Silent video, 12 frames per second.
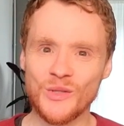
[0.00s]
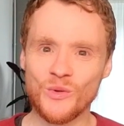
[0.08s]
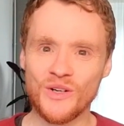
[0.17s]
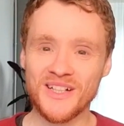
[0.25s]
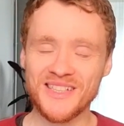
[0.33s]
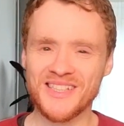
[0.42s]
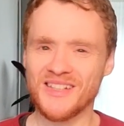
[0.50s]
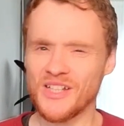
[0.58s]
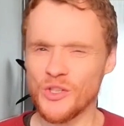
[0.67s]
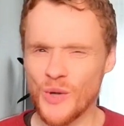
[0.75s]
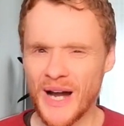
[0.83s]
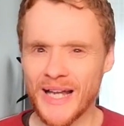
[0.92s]
Why is it
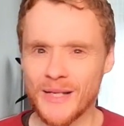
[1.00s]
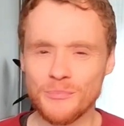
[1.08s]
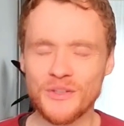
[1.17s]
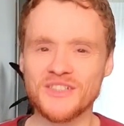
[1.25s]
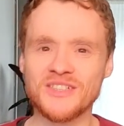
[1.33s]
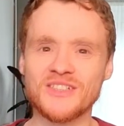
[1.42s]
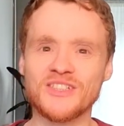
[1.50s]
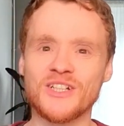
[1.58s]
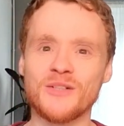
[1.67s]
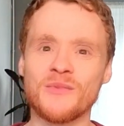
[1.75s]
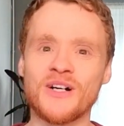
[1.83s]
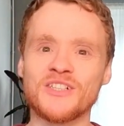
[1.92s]
that you hate Britain
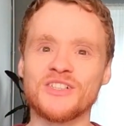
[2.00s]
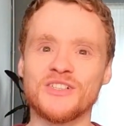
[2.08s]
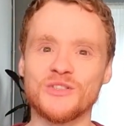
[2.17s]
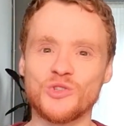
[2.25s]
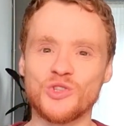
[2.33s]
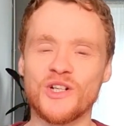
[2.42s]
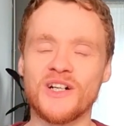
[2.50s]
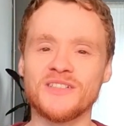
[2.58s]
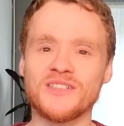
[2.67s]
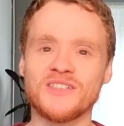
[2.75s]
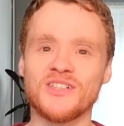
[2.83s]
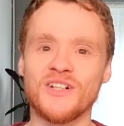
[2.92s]
so much that you're
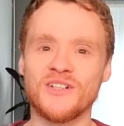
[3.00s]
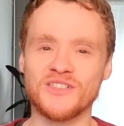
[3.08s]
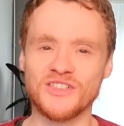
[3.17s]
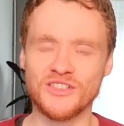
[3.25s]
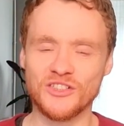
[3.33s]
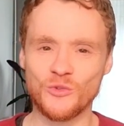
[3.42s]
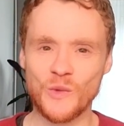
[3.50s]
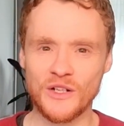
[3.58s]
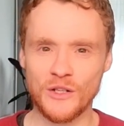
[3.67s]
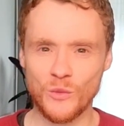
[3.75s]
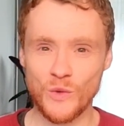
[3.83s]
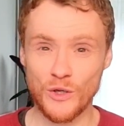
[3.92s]
trying to turn us into one
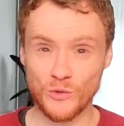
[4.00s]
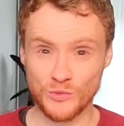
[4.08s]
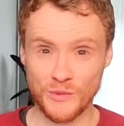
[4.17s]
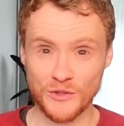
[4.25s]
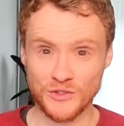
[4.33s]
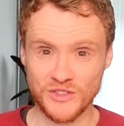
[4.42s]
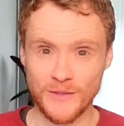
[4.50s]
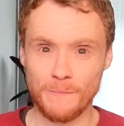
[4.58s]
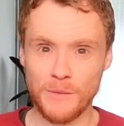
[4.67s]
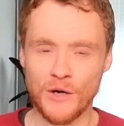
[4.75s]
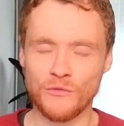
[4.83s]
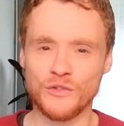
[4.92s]
of the world's most
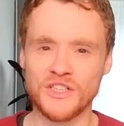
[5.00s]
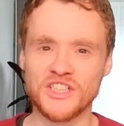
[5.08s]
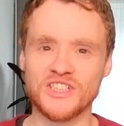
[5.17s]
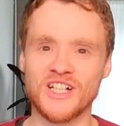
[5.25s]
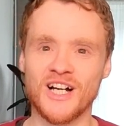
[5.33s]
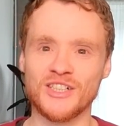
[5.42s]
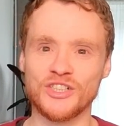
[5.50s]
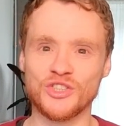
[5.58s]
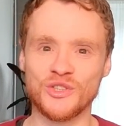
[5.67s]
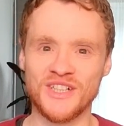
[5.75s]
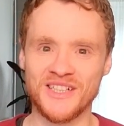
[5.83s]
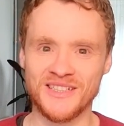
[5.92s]
impoverished
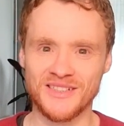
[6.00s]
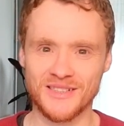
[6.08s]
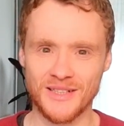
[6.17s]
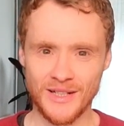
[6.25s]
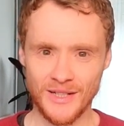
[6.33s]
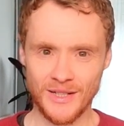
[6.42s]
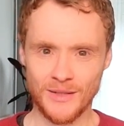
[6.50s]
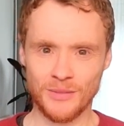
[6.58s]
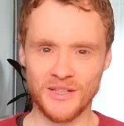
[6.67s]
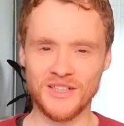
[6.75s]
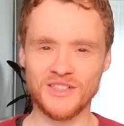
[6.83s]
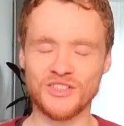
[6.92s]
countries?
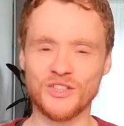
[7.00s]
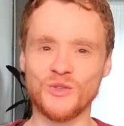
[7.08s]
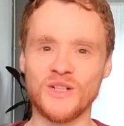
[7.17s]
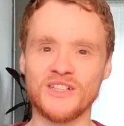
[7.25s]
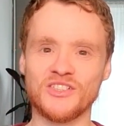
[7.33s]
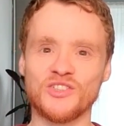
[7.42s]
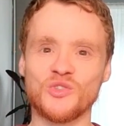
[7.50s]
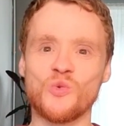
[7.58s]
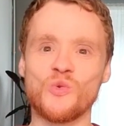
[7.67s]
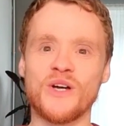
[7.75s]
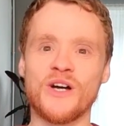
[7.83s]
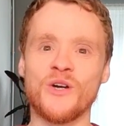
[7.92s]
Please do let us all
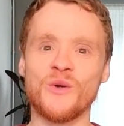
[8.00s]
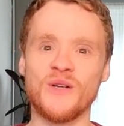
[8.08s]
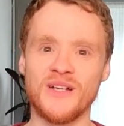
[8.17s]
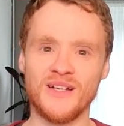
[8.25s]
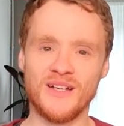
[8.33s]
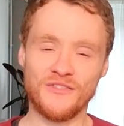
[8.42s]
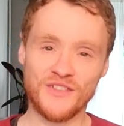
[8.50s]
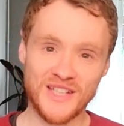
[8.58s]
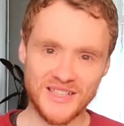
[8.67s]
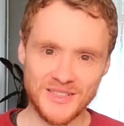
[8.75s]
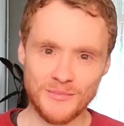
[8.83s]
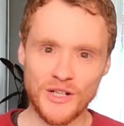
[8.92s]
know, if you
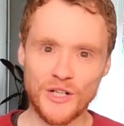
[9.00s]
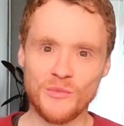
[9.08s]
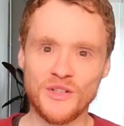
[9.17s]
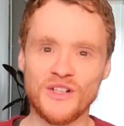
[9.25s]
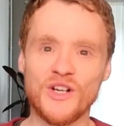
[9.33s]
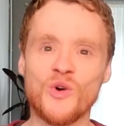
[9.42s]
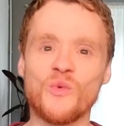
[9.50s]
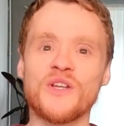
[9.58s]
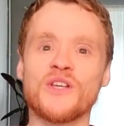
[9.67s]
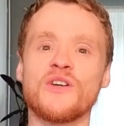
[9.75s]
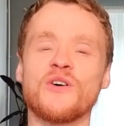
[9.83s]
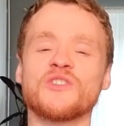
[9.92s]
get a moment,
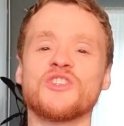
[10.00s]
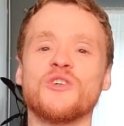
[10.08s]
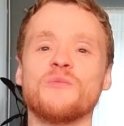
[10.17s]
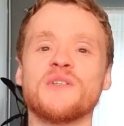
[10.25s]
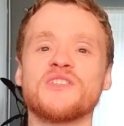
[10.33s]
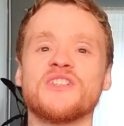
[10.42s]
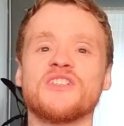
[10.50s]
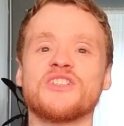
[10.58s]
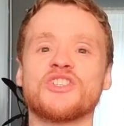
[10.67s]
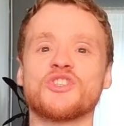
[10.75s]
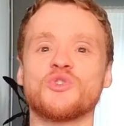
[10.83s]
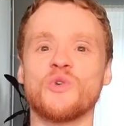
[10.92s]
when you're not too busy
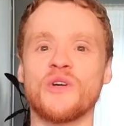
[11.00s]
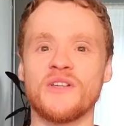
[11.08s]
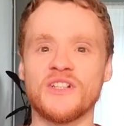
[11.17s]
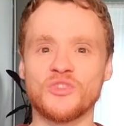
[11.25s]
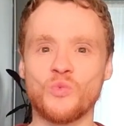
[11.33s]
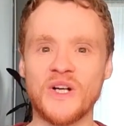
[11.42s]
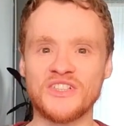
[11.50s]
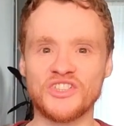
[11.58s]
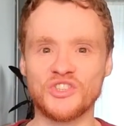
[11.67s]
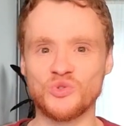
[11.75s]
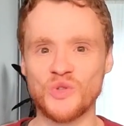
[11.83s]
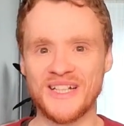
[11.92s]
destroying this
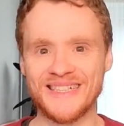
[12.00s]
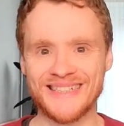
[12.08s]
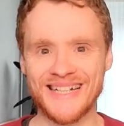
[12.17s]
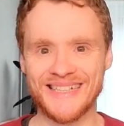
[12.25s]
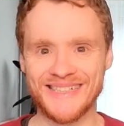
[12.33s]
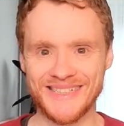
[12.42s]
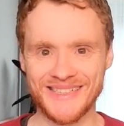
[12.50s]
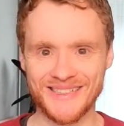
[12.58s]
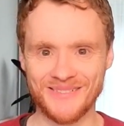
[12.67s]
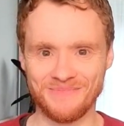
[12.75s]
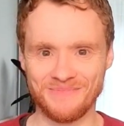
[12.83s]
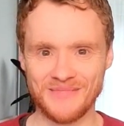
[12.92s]
once great
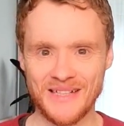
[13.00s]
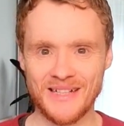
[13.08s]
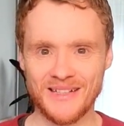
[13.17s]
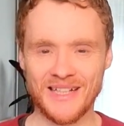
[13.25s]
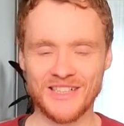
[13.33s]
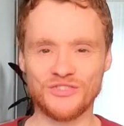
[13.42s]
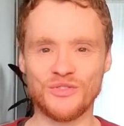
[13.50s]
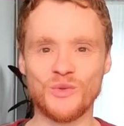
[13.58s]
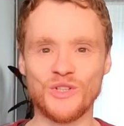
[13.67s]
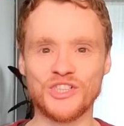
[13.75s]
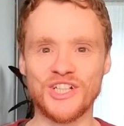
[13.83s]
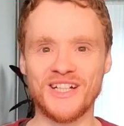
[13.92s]
nation. Thanks for
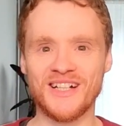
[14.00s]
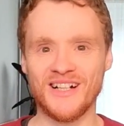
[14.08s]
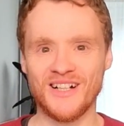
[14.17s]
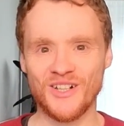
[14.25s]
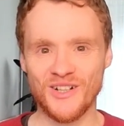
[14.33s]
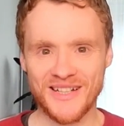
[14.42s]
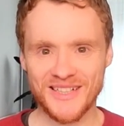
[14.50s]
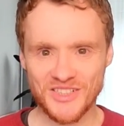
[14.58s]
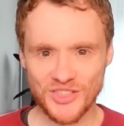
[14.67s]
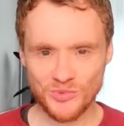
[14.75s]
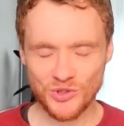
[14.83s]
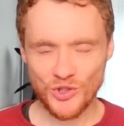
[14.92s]
watching. Like
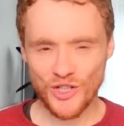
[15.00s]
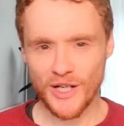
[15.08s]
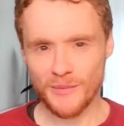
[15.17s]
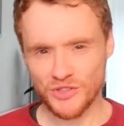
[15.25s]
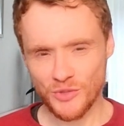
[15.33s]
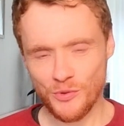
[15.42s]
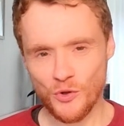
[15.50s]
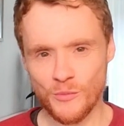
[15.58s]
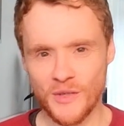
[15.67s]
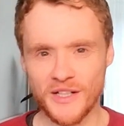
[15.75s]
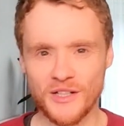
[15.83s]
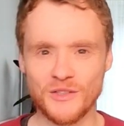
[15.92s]
and subscribe.
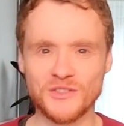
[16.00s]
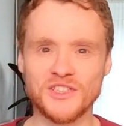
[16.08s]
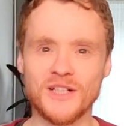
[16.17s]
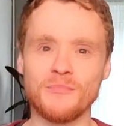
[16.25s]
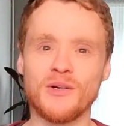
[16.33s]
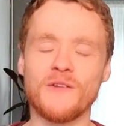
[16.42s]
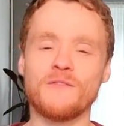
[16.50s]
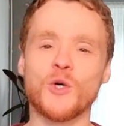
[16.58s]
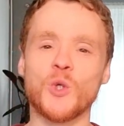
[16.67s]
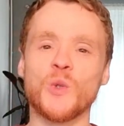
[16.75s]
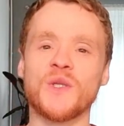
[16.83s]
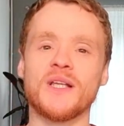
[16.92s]
Support my content by
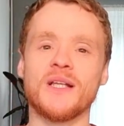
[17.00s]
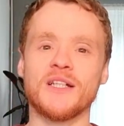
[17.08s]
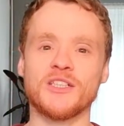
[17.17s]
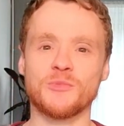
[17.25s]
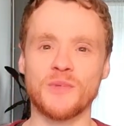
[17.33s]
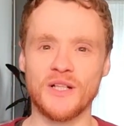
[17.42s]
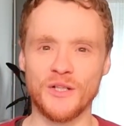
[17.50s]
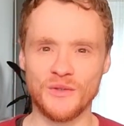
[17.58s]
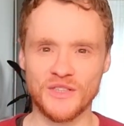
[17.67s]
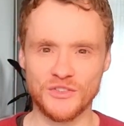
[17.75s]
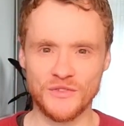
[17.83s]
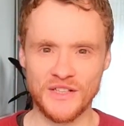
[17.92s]
following the links below
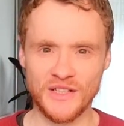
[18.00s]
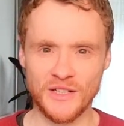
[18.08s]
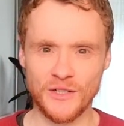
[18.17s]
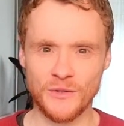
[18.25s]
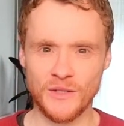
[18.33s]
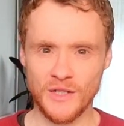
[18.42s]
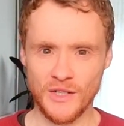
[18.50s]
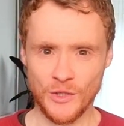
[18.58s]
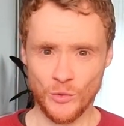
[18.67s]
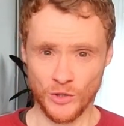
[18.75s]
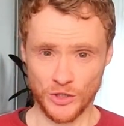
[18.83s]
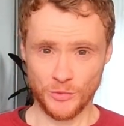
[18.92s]
this video.
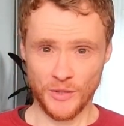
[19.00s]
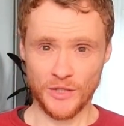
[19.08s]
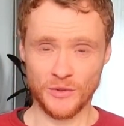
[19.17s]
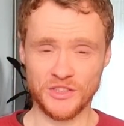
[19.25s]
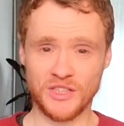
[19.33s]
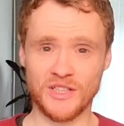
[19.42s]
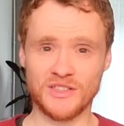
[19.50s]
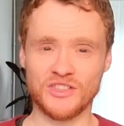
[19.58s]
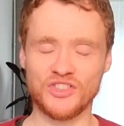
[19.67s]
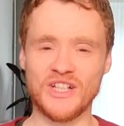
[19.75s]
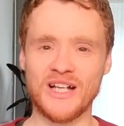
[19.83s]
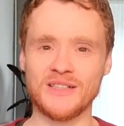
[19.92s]
Watch my Return
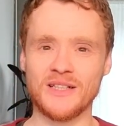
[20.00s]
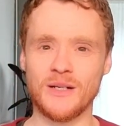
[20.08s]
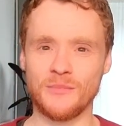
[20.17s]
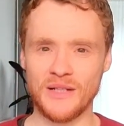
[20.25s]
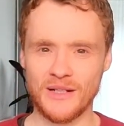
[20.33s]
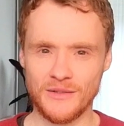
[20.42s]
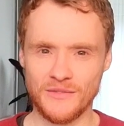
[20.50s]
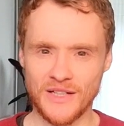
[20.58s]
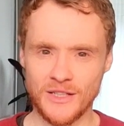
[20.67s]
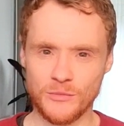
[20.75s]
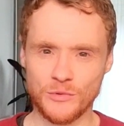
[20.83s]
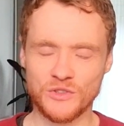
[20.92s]
to Stand-Up, now
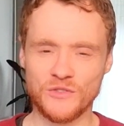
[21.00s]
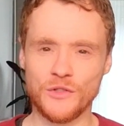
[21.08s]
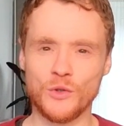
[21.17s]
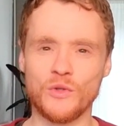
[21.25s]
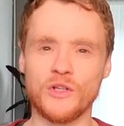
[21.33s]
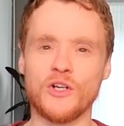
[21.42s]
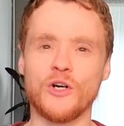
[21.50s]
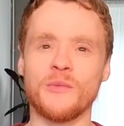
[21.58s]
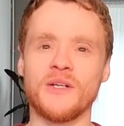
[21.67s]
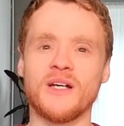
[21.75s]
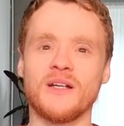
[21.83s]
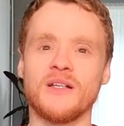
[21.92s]
available to view on the
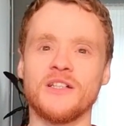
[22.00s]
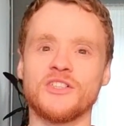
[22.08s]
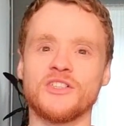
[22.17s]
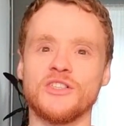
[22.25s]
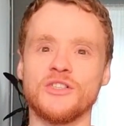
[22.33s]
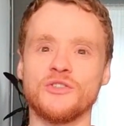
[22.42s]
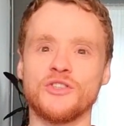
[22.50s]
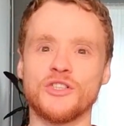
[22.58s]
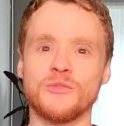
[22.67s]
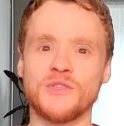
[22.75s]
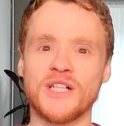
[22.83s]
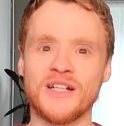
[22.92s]
Comedy Unleashed
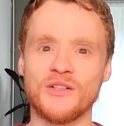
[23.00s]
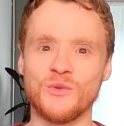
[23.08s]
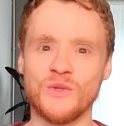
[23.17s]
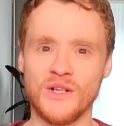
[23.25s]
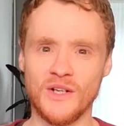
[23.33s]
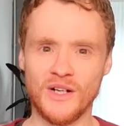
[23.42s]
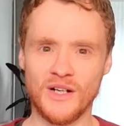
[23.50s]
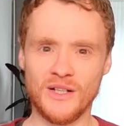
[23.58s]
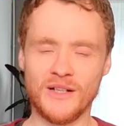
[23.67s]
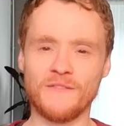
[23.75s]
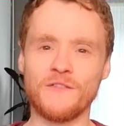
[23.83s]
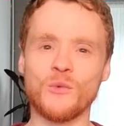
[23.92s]
YouTube channel, a
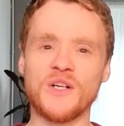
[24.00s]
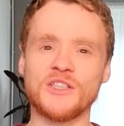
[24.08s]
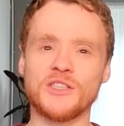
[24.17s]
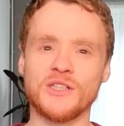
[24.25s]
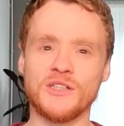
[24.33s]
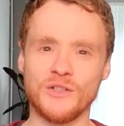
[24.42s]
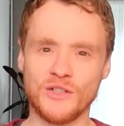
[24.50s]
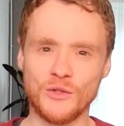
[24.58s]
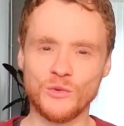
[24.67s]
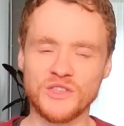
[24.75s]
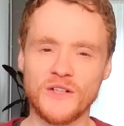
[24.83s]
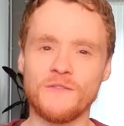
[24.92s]
link for which you can
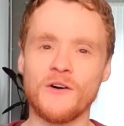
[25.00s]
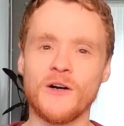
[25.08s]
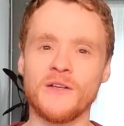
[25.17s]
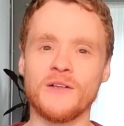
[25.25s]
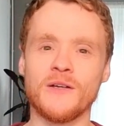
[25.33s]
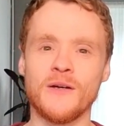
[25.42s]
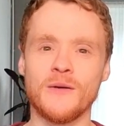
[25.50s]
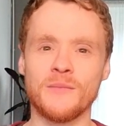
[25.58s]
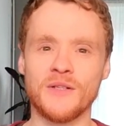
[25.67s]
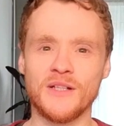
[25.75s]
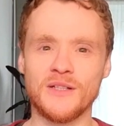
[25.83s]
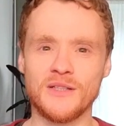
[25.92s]
also find
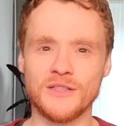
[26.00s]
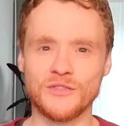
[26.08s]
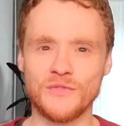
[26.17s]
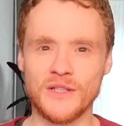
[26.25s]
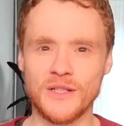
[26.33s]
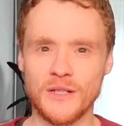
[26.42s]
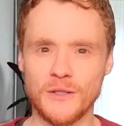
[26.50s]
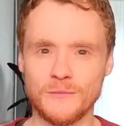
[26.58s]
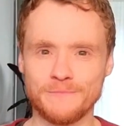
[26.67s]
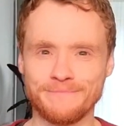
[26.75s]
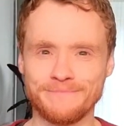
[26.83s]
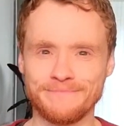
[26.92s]
beneath this
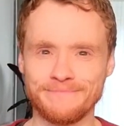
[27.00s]
video.